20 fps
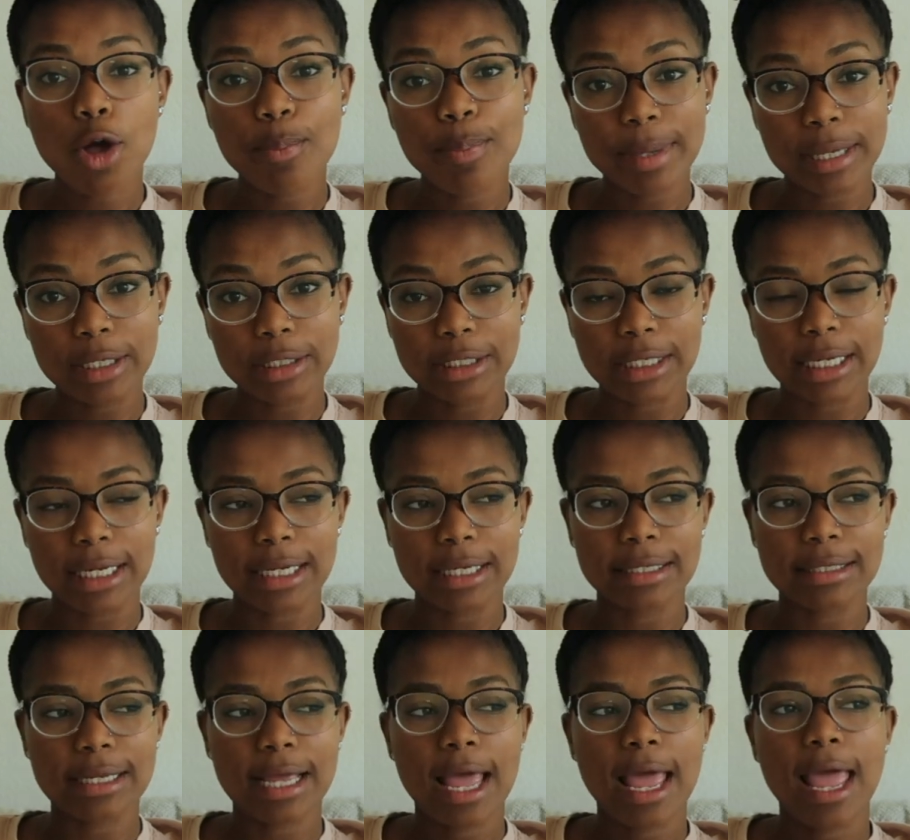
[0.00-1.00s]

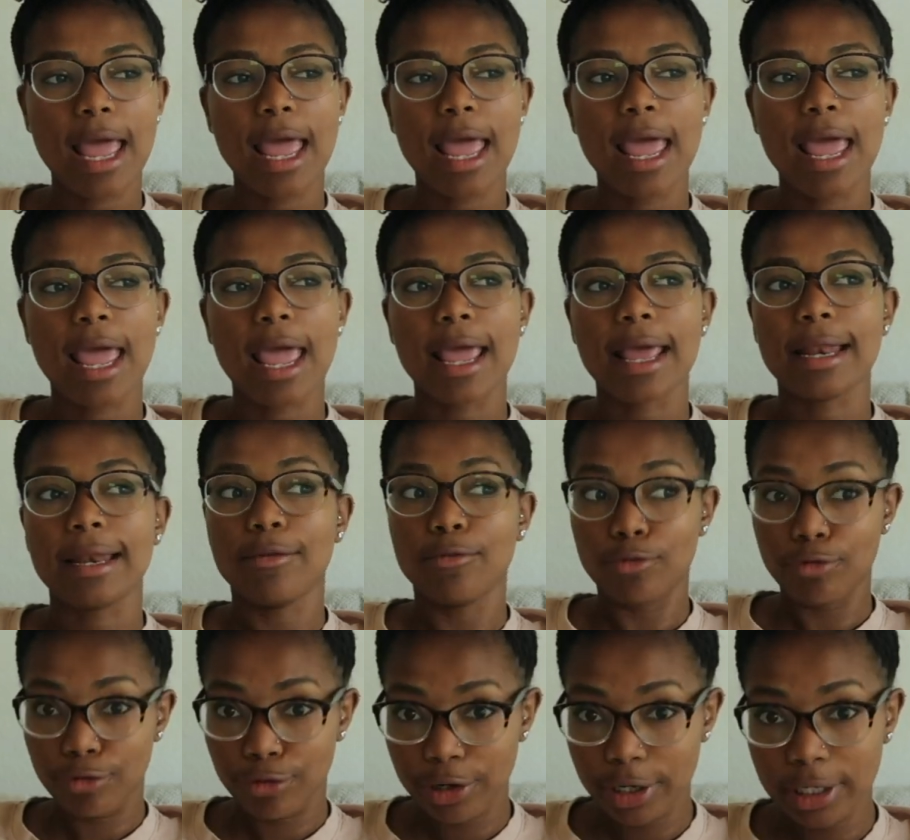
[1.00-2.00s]
buildings,
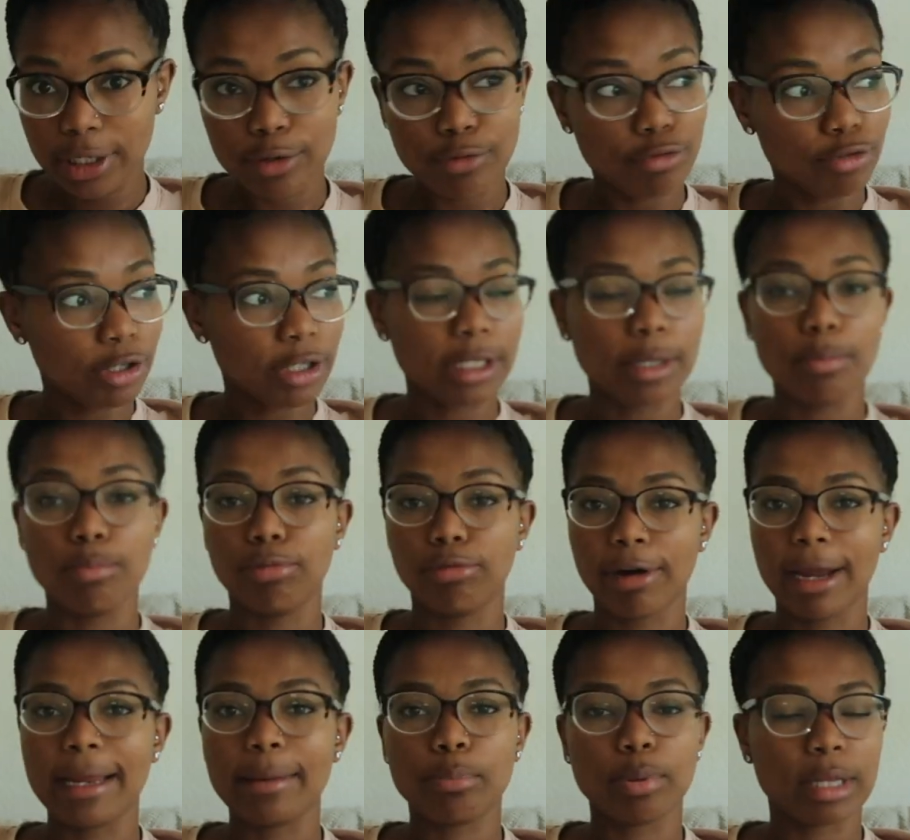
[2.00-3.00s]
and really
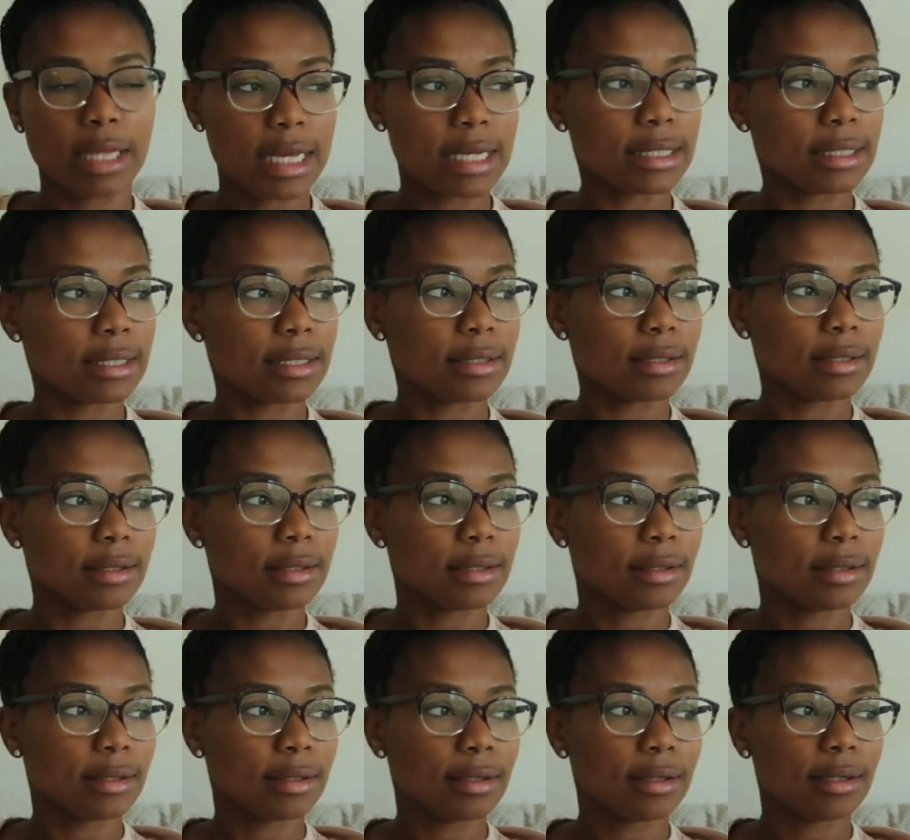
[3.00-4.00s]
bright places.
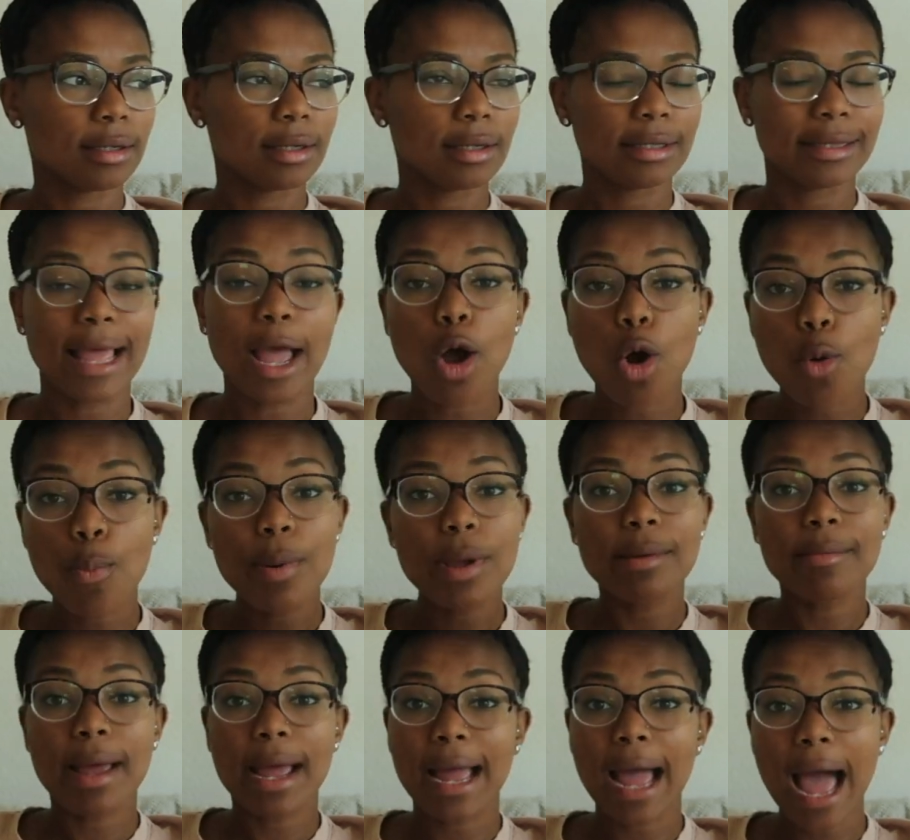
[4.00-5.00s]
That opened my